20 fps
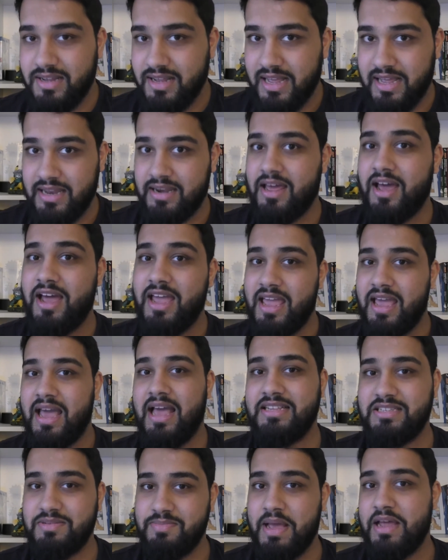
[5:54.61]
And I,
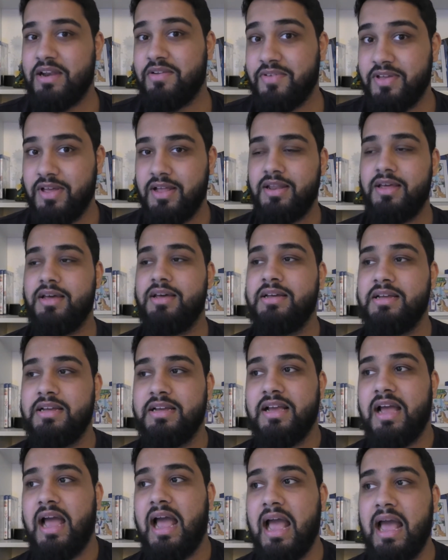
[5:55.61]
as a man of color,
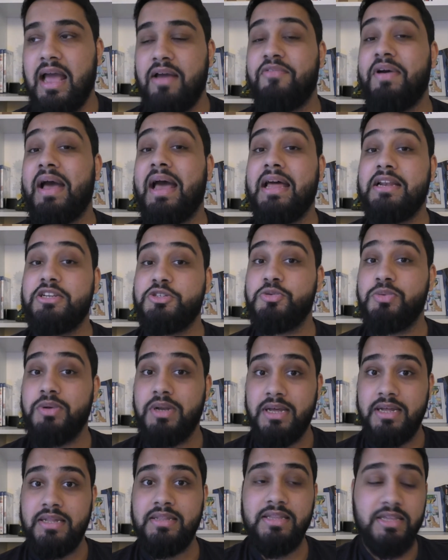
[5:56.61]
have had to
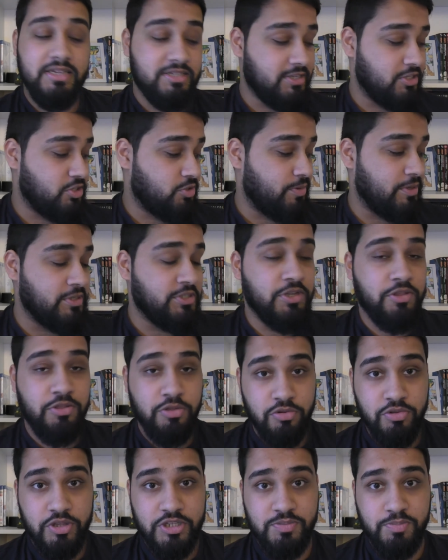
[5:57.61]
learn this, especially
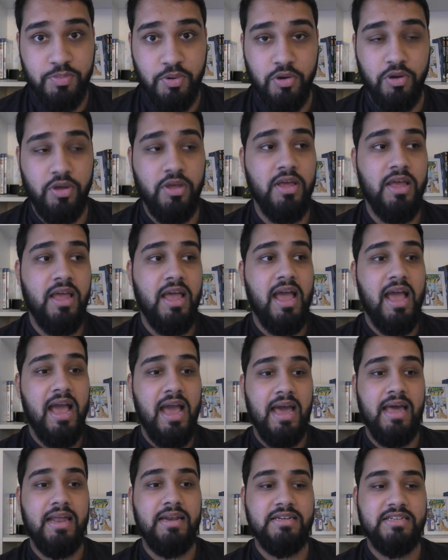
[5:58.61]
through this book.
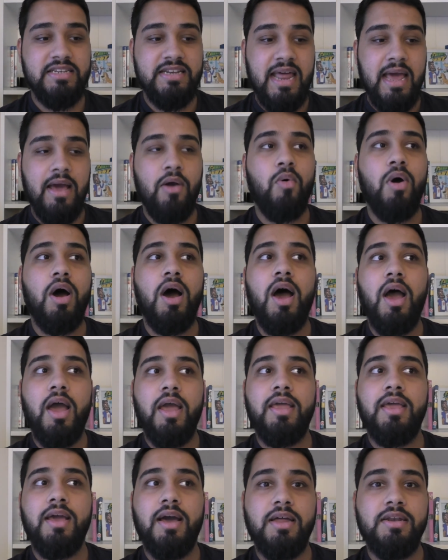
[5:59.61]
And now
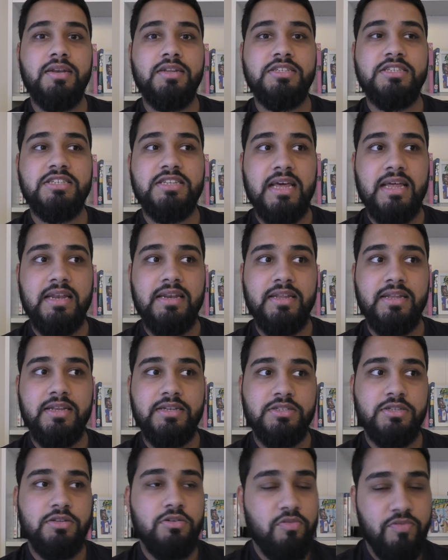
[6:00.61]
I understand
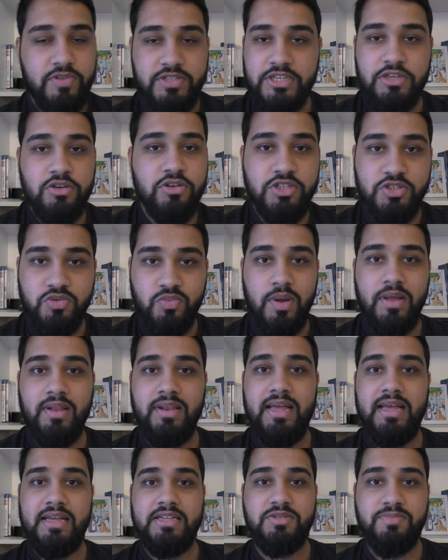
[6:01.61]
it, obviously not as well
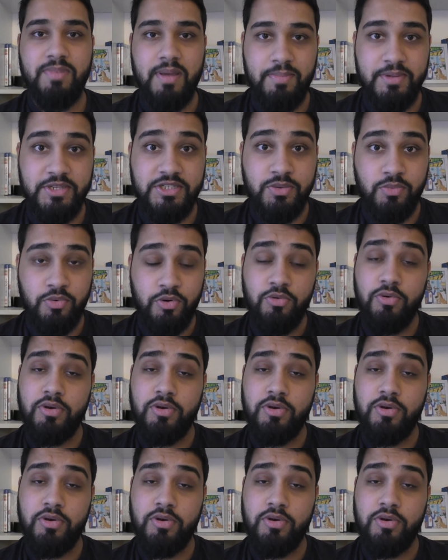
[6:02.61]
as maybe someone